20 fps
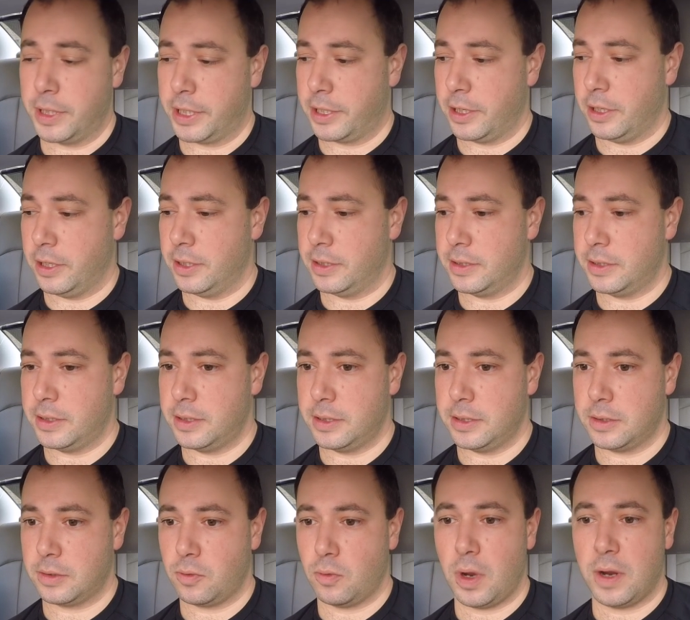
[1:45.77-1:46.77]

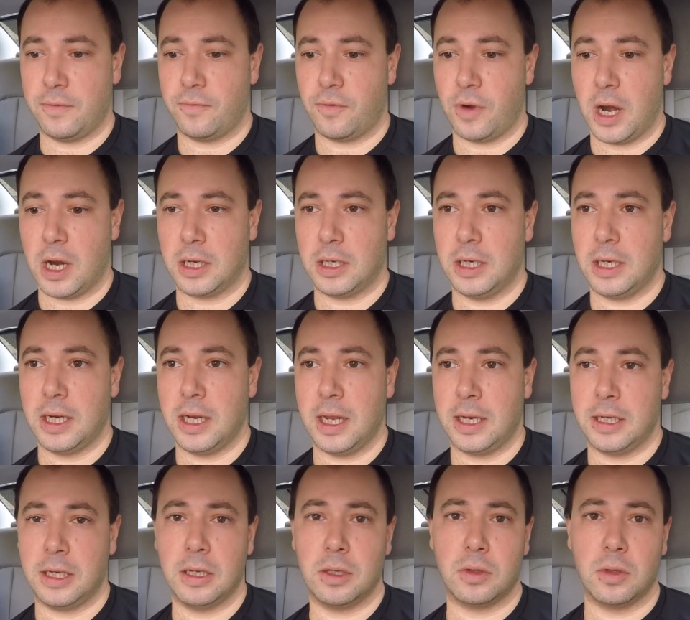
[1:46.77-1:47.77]
because, quite frankly, I
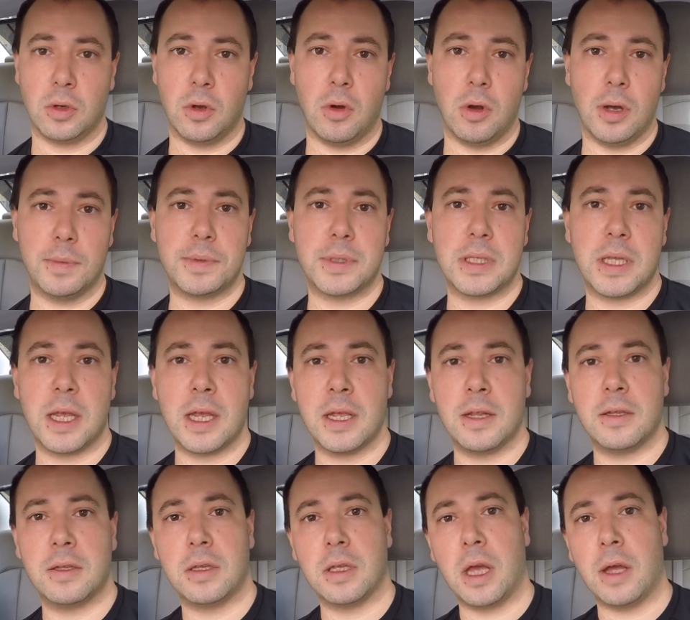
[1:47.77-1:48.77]
needed to go
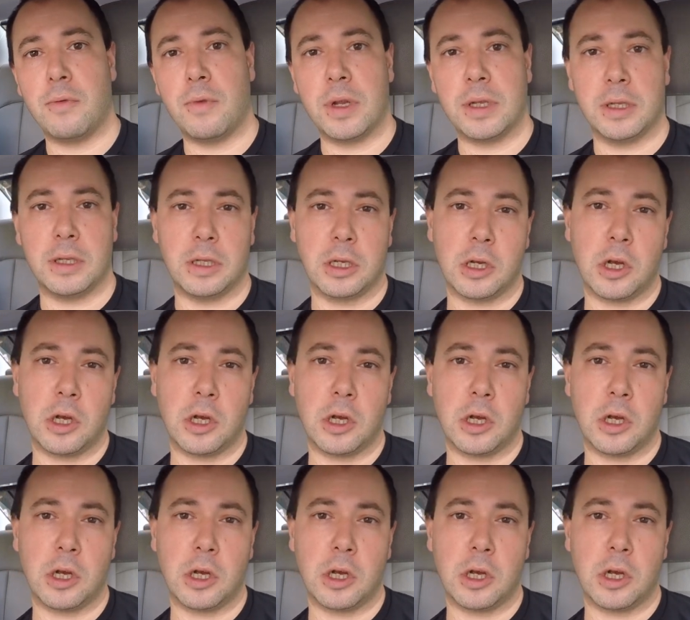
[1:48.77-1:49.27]
upstate. I rented